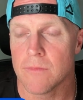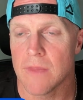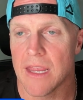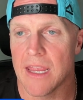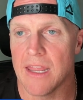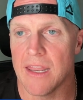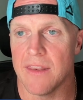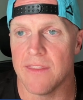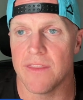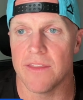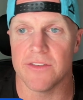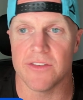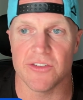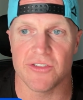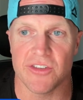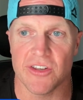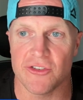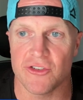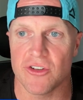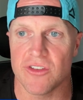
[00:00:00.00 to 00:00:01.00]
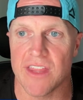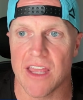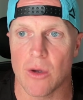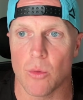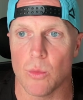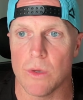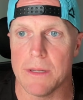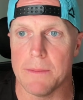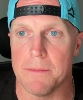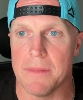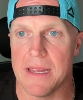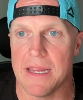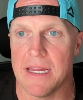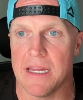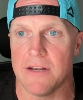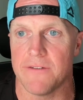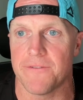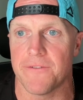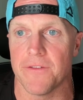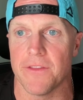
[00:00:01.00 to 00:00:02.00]
And the decision that we
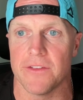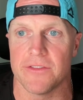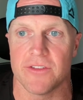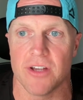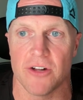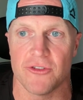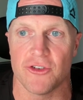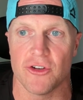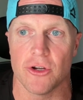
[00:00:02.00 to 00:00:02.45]
made for the touch